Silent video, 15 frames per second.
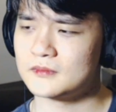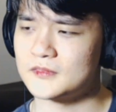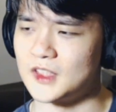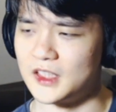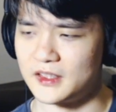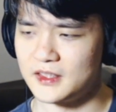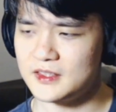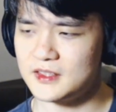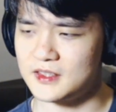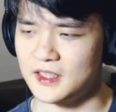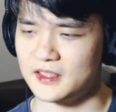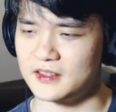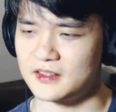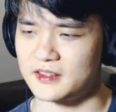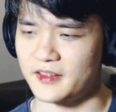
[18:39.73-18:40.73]
Now, this is
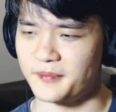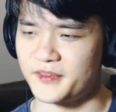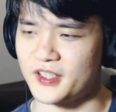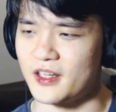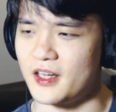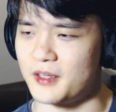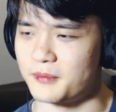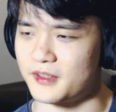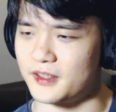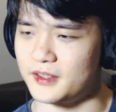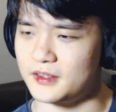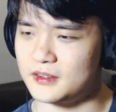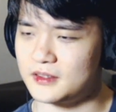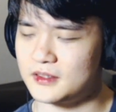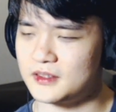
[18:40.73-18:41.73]
at the same time,
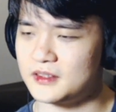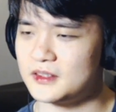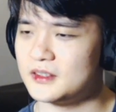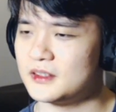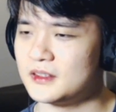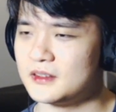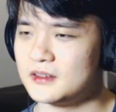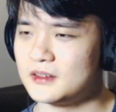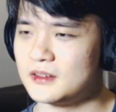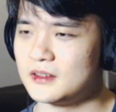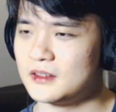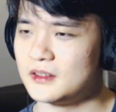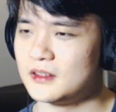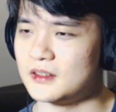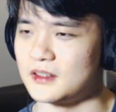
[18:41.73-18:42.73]
right?
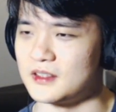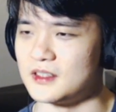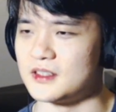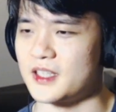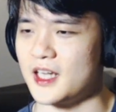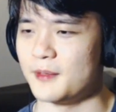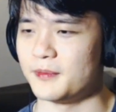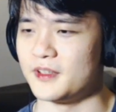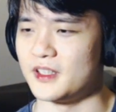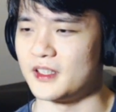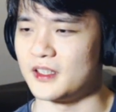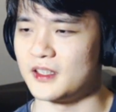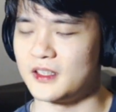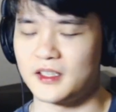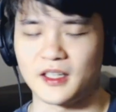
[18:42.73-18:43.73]
This is
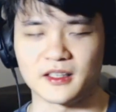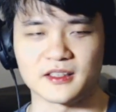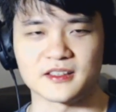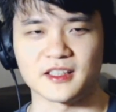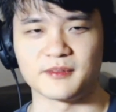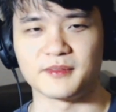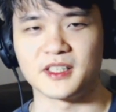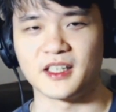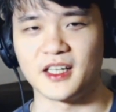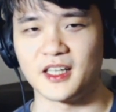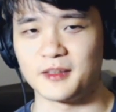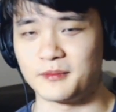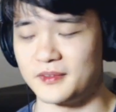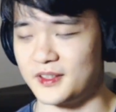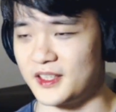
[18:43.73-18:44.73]
happening at the same
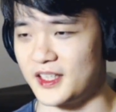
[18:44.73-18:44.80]
time